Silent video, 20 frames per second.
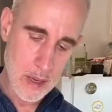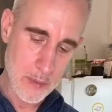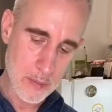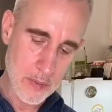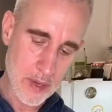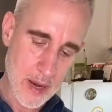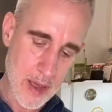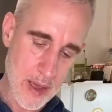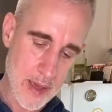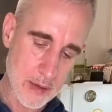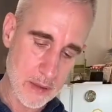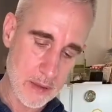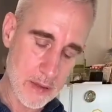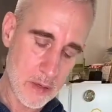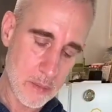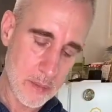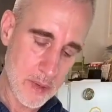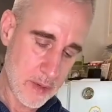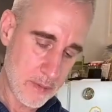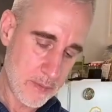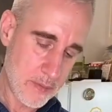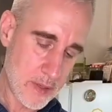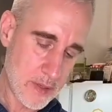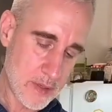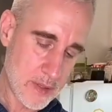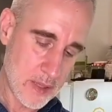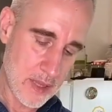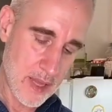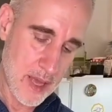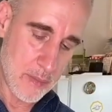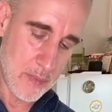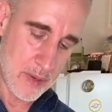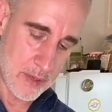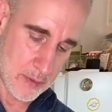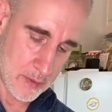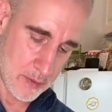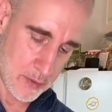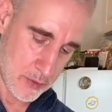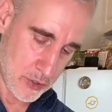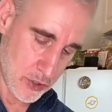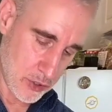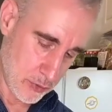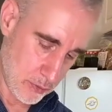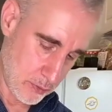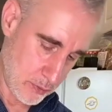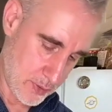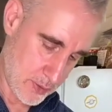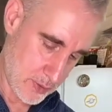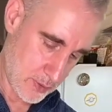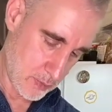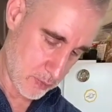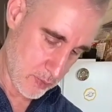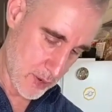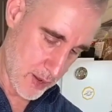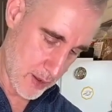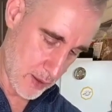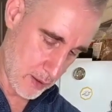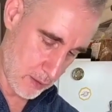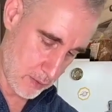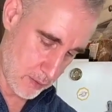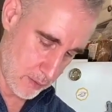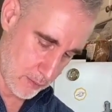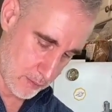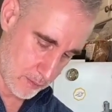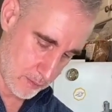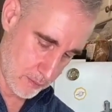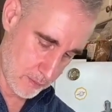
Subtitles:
I'm going to add a little bit of this lemon juice as well.